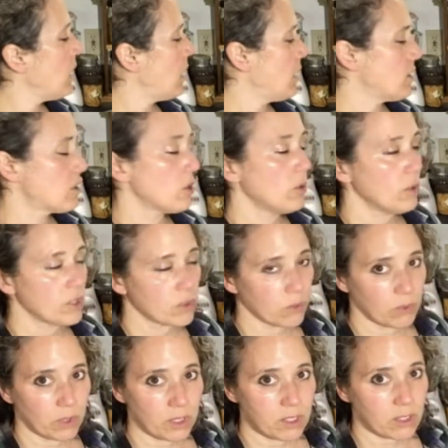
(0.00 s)
and so it's
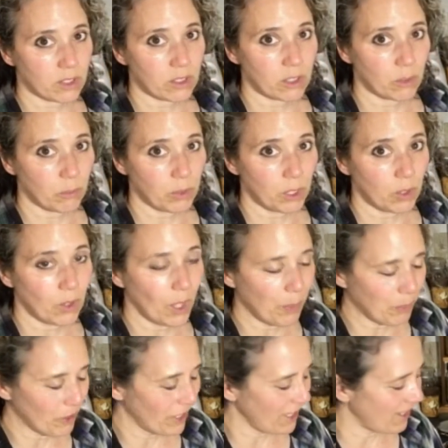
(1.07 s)
really starting to blow
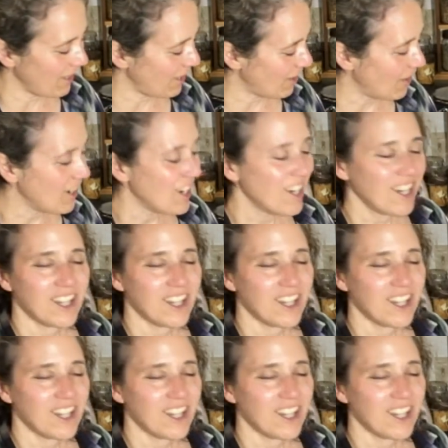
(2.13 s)
up right now.